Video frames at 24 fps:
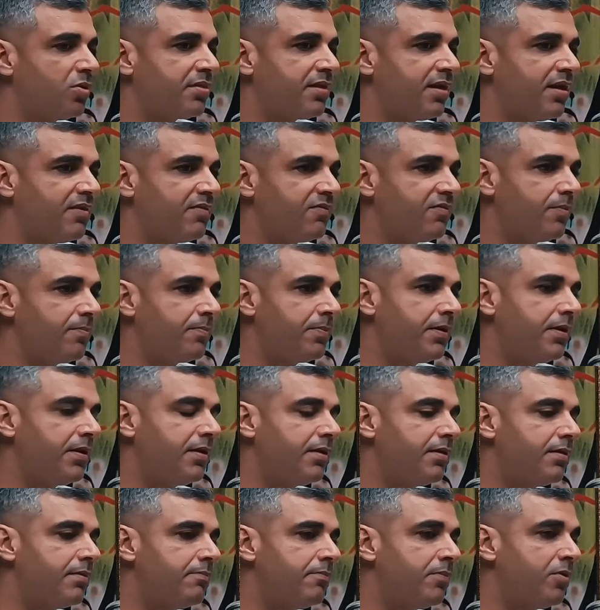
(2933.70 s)
the MVP
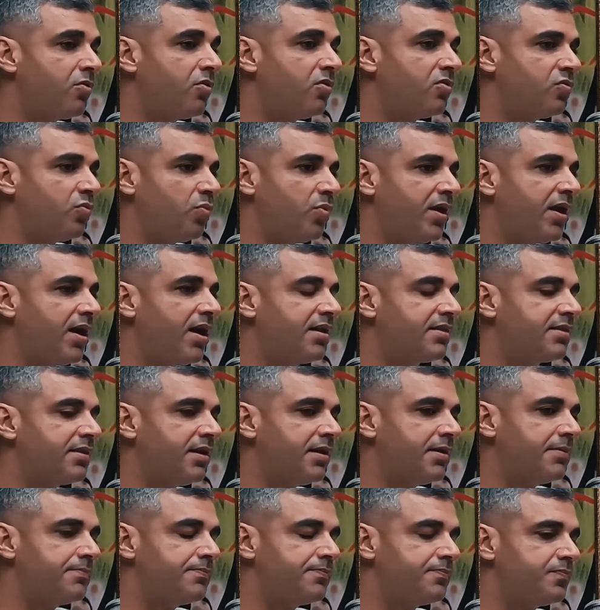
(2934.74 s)
because we got
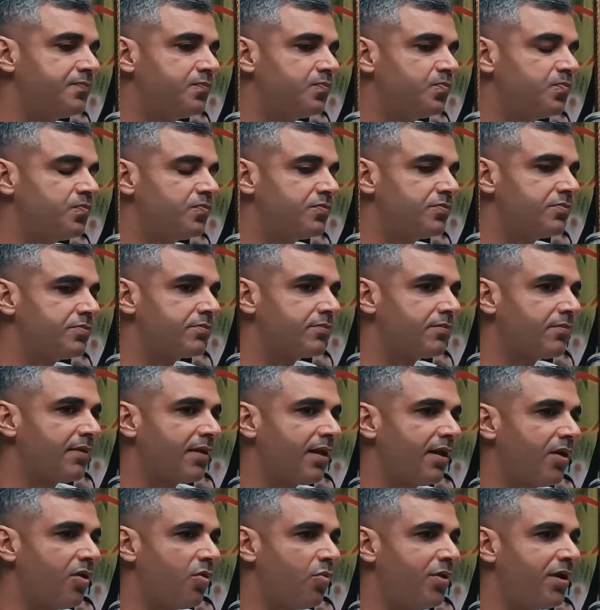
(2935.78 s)

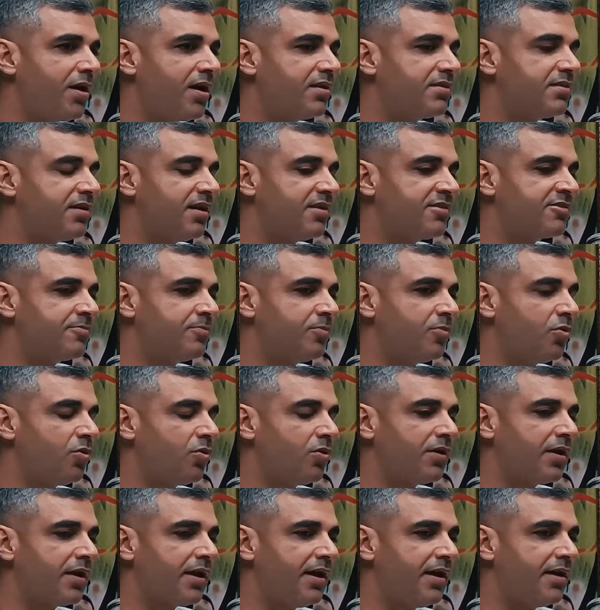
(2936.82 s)
a small
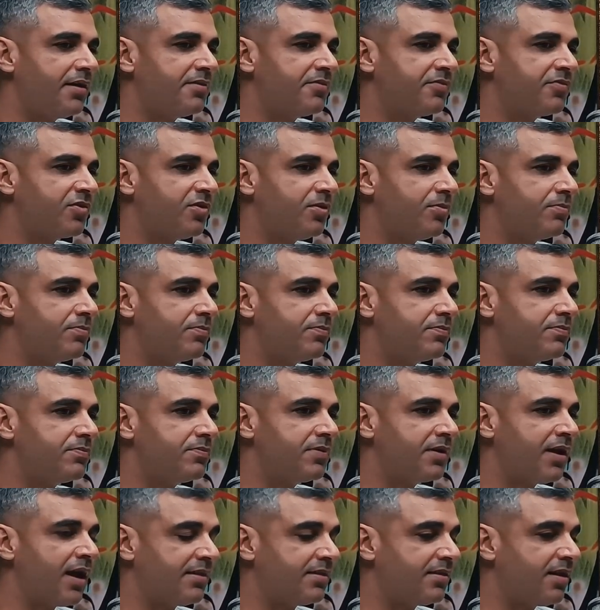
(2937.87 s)
grant from
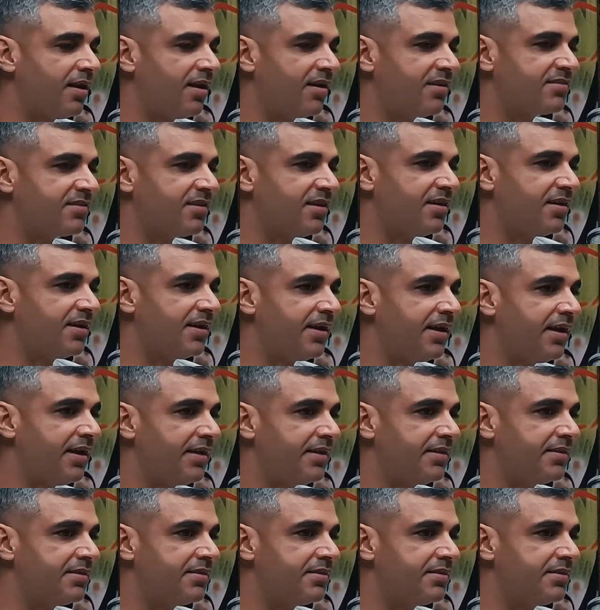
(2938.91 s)
Catalyzer and